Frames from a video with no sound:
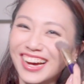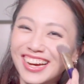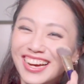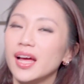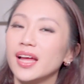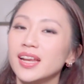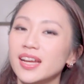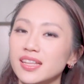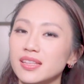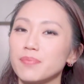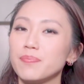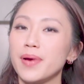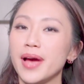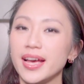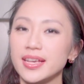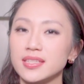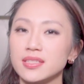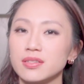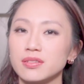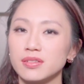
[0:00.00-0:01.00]
I like the
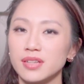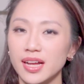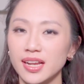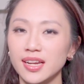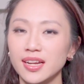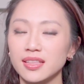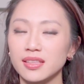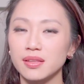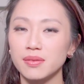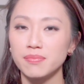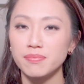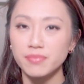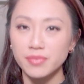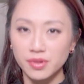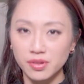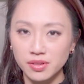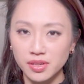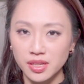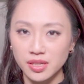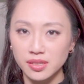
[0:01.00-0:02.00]
pastel, I like the
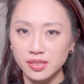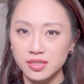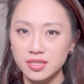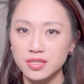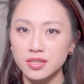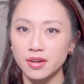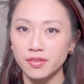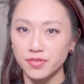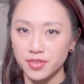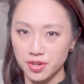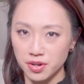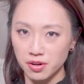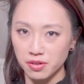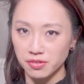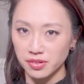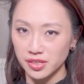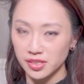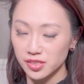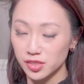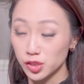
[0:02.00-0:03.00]
milkiness of the
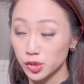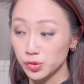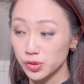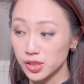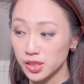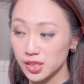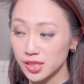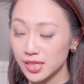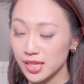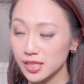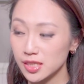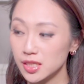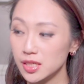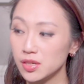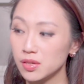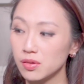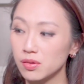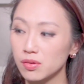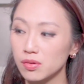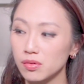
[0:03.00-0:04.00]
orange, which is
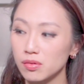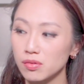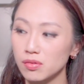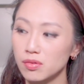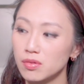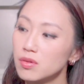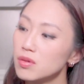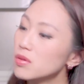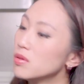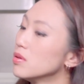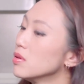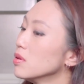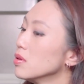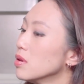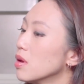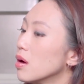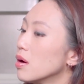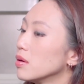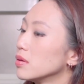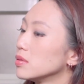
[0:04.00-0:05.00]
actually
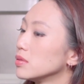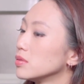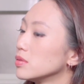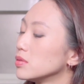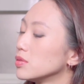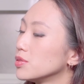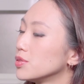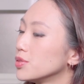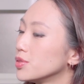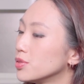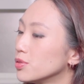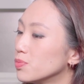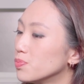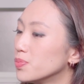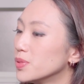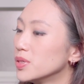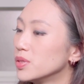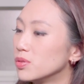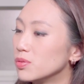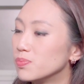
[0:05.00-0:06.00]
not
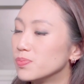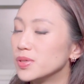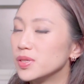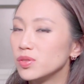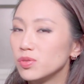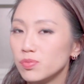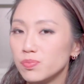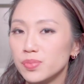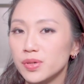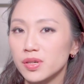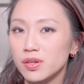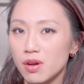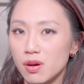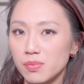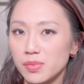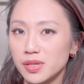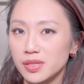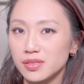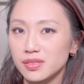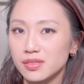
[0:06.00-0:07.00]
super duper duper
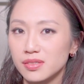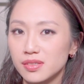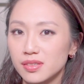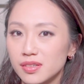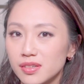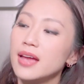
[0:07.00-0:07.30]
common.